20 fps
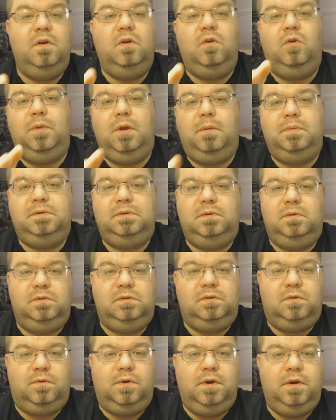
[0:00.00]
filmed
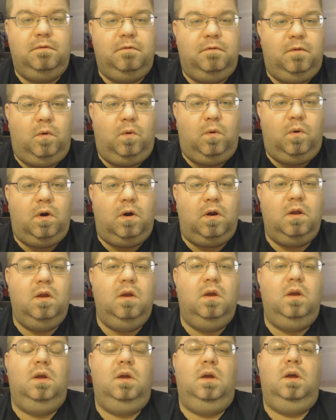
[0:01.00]
episodes 3 and 4
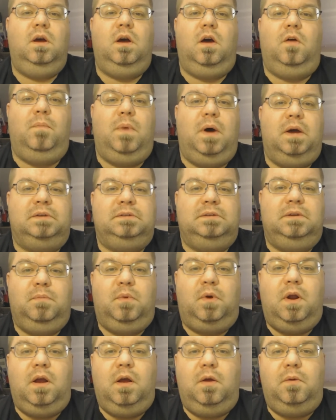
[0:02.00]
of Boxy
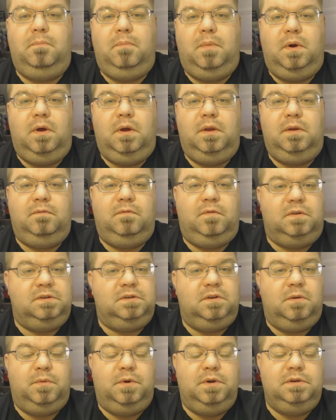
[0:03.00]
Brown, but for
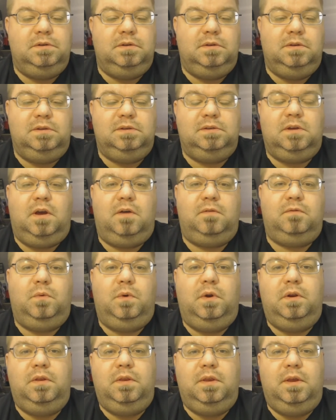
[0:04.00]
some reason the
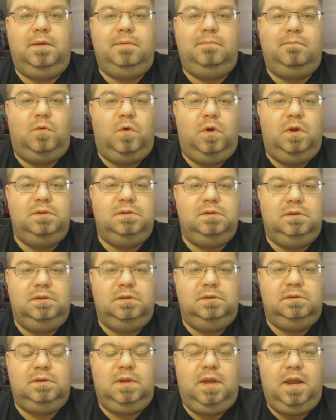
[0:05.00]
software that runs
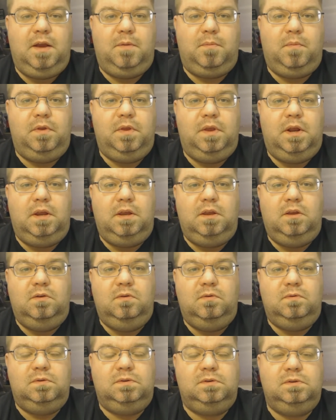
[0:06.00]
this camera that I
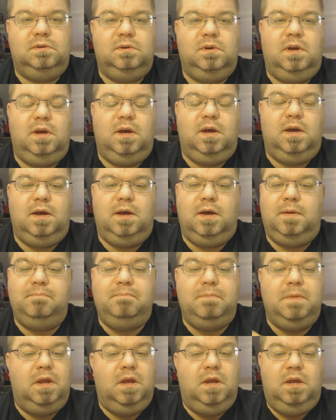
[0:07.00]
use
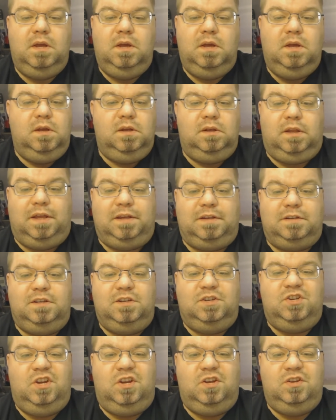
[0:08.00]
likes to
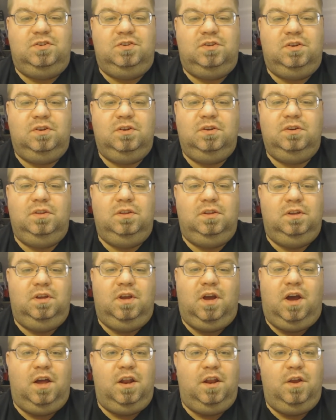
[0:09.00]
change the
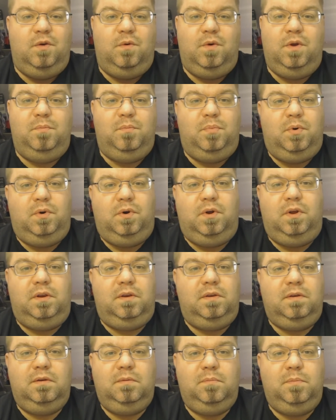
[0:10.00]
audio input
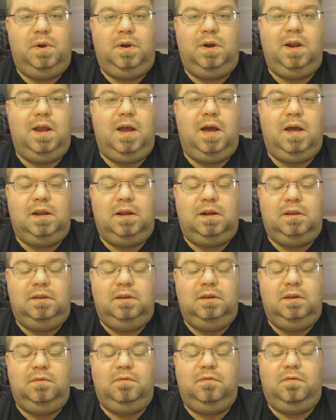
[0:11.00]

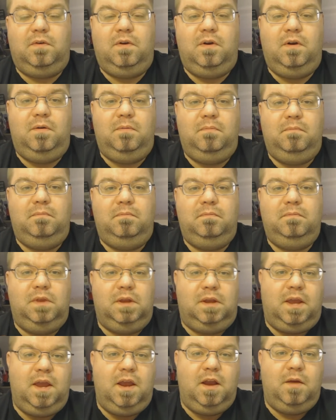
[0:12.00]
periodically from the
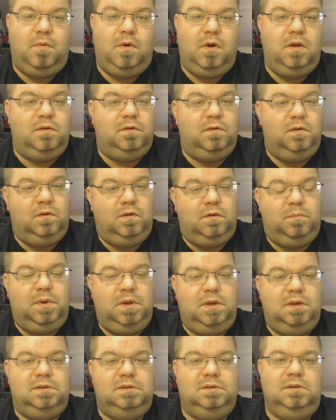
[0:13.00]
camera to the
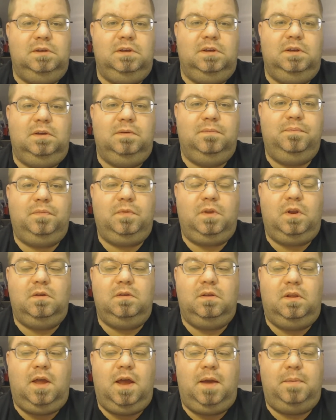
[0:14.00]
PC or
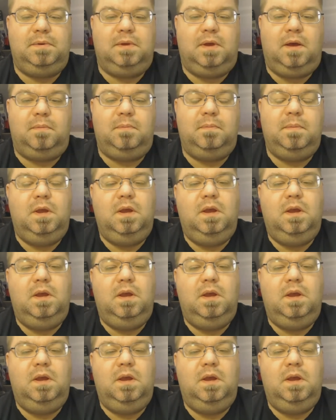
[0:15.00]
the laptop,